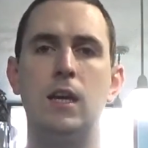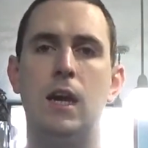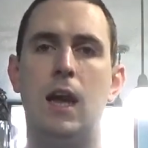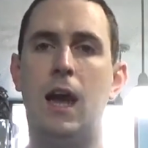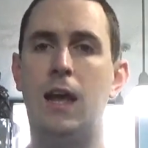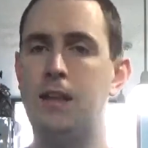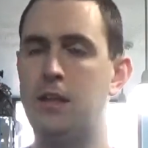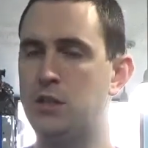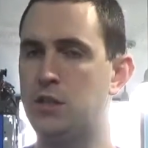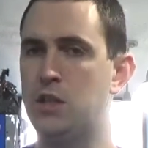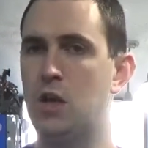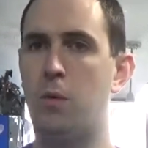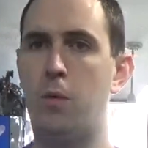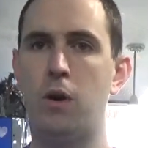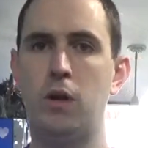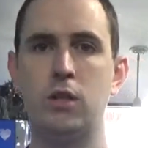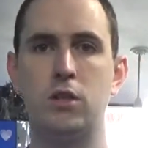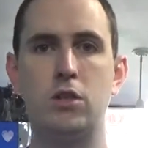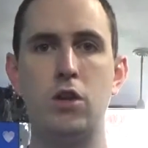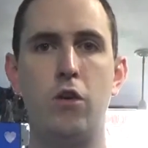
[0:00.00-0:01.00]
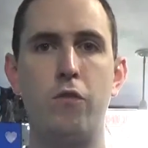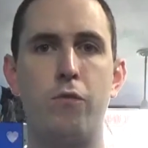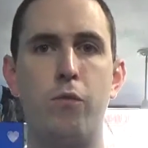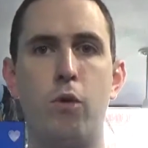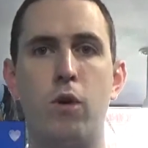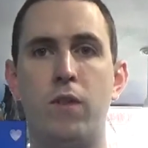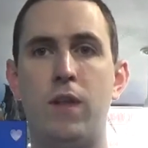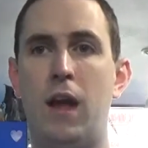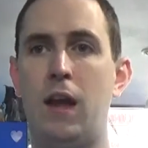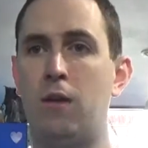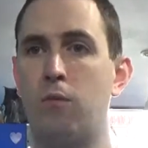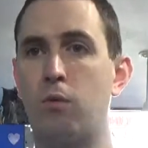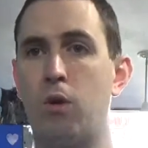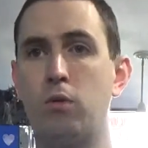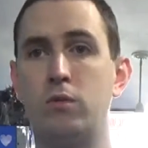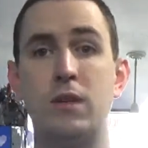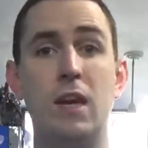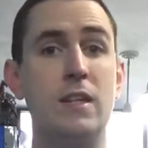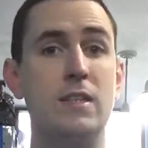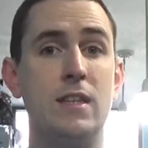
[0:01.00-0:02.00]
And then so on and so forth, and it
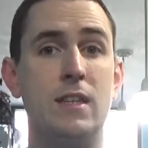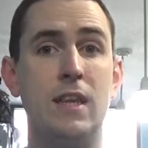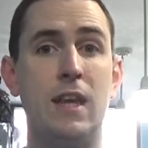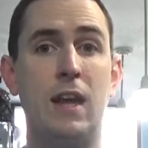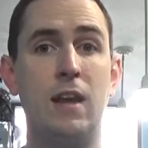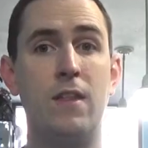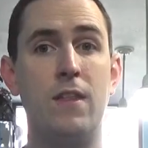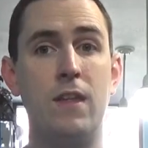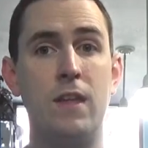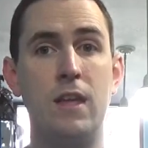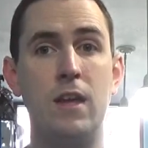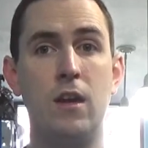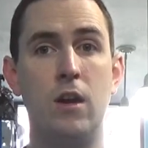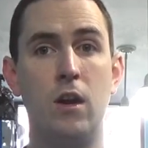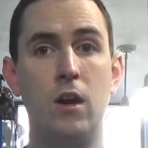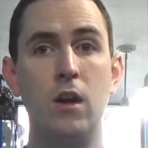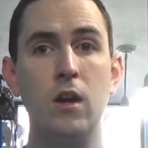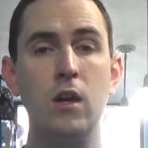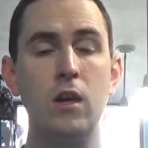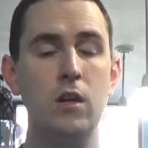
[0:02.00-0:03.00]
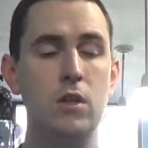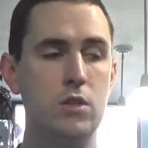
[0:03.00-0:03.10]
rotates at the end of the year.